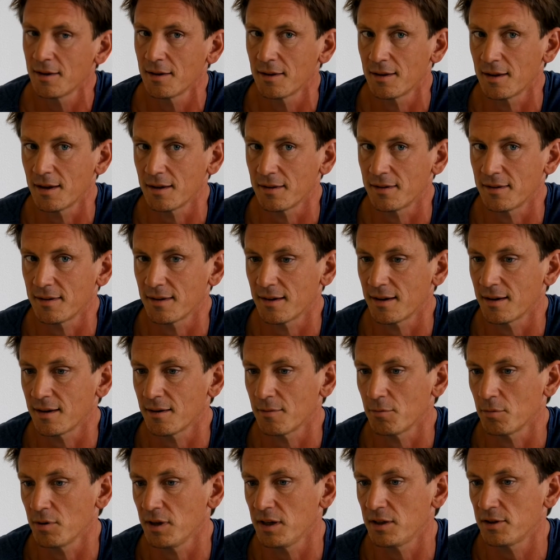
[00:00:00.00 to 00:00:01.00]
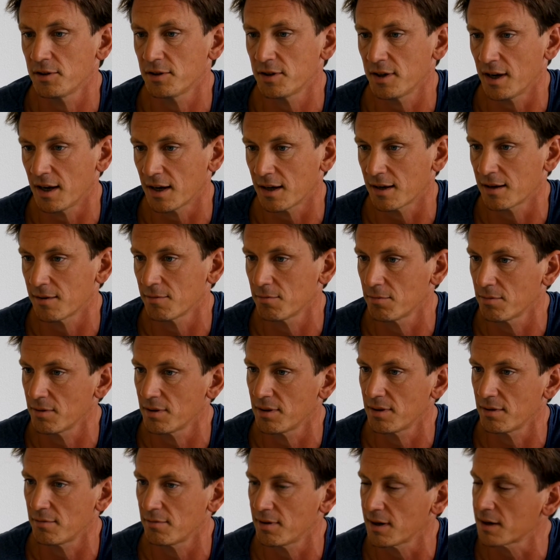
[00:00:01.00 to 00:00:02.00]
that we check
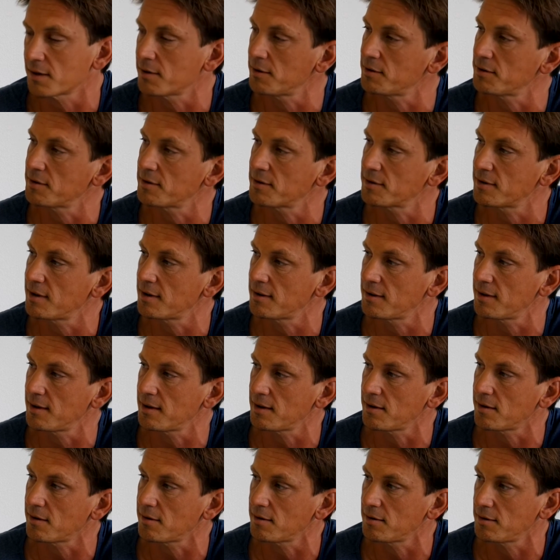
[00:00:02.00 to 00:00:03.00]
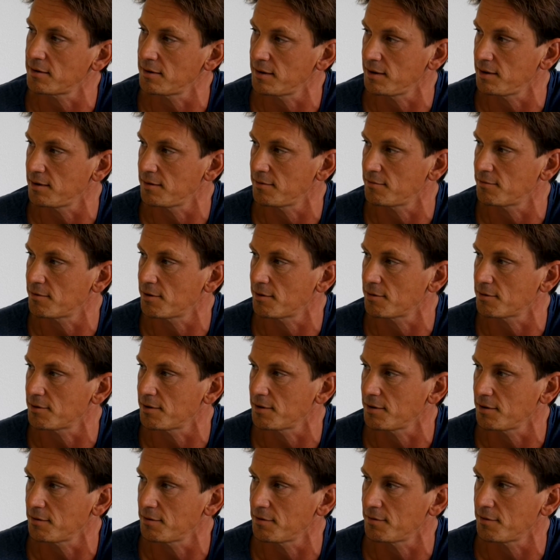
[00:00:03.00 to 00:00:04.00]
with the records that they are indeed enrolled
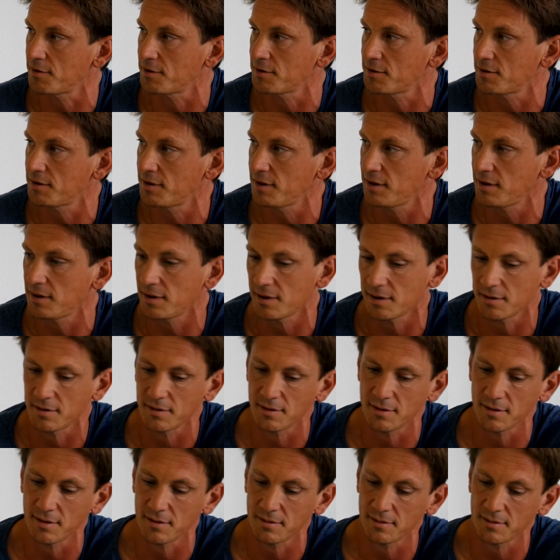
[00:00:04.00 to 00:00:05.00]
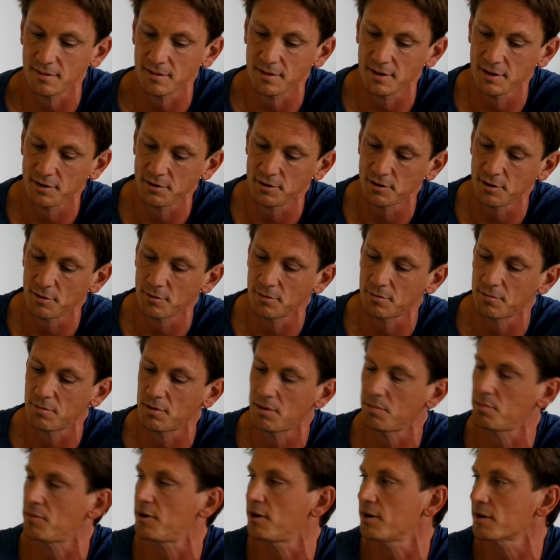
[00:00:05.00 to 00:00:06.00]
at university, and then they show
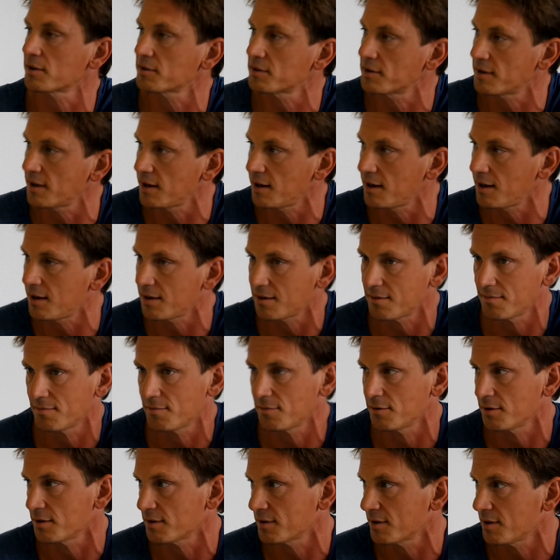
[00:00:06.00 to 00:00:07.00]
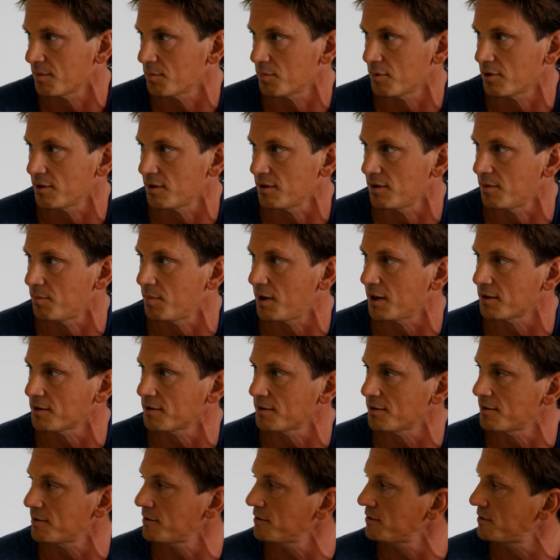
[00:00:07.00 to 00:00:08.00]
what marks they had, for example, in the
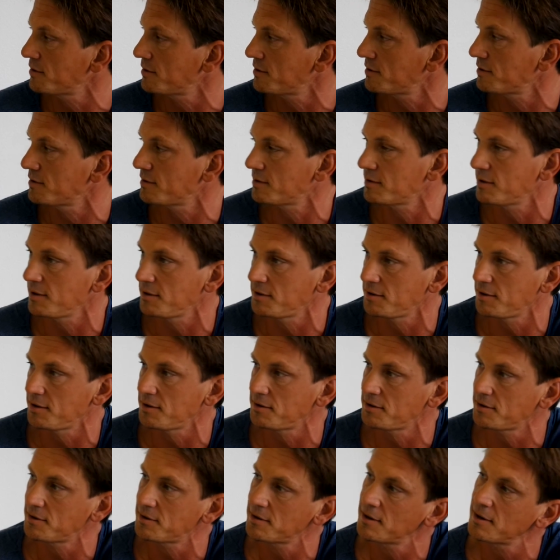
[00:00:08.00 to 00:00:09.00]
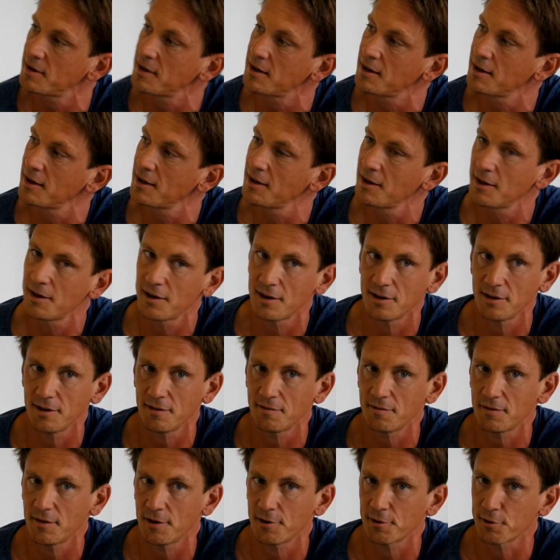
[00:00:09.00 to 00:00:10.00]
bachelor's thesis. And
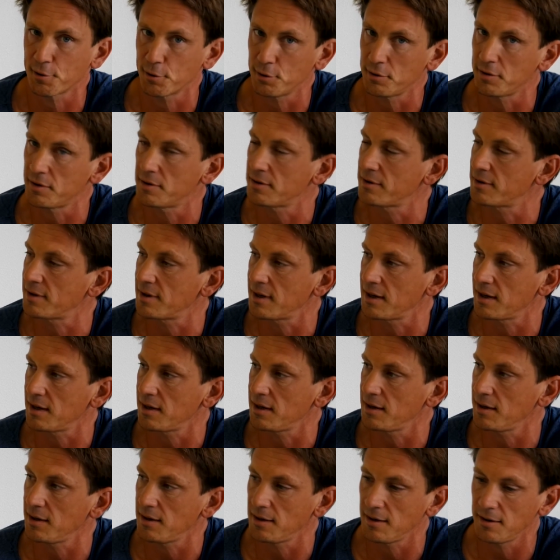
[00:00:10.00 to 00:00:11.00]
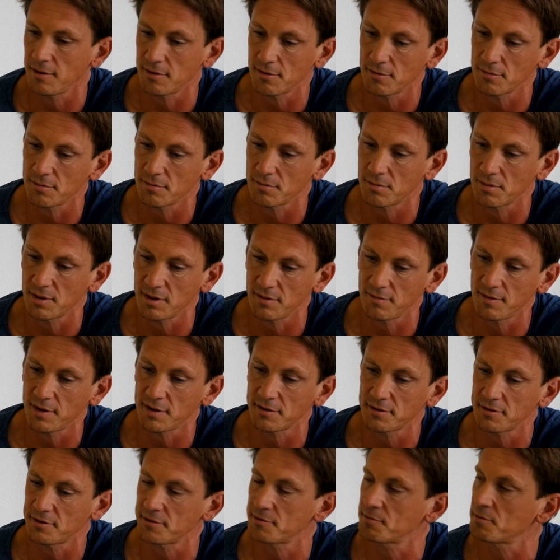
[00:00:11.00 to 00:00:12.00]
if they're good,
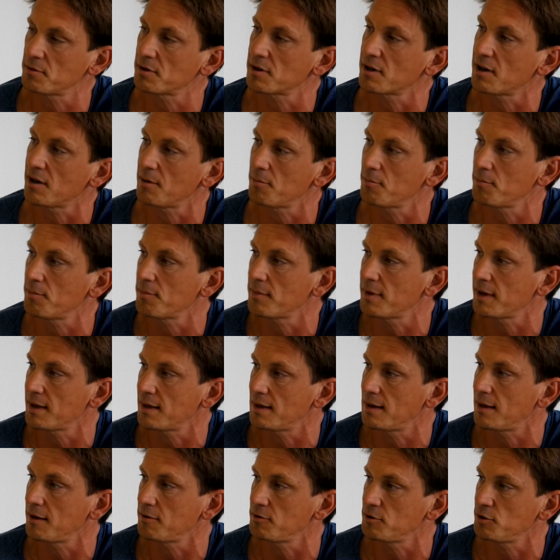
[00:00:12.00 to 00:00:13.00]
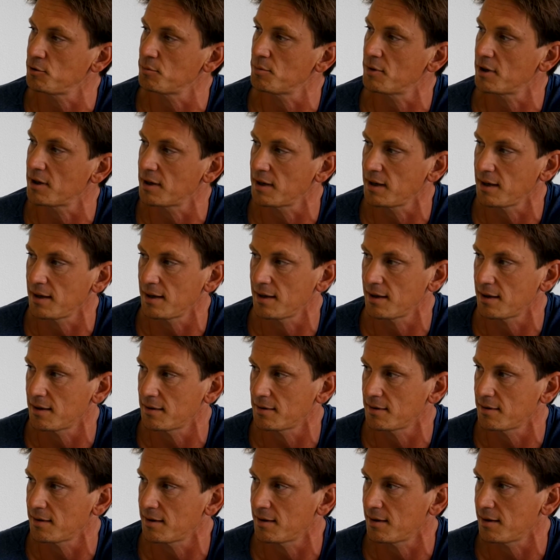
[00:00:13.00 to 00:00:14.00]
investors will come and lend you money
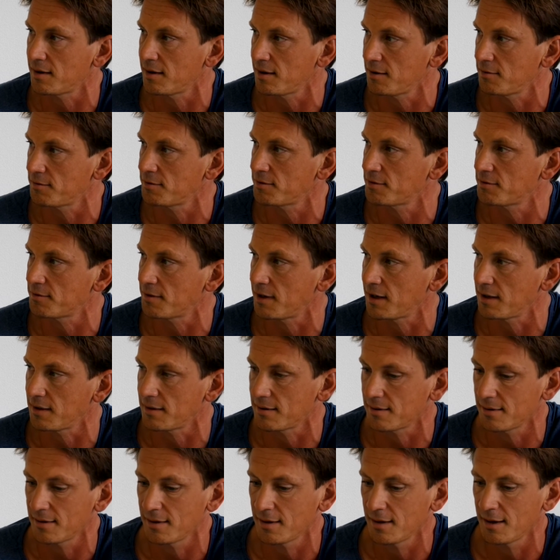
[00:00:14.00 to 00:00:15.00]
at interest rate.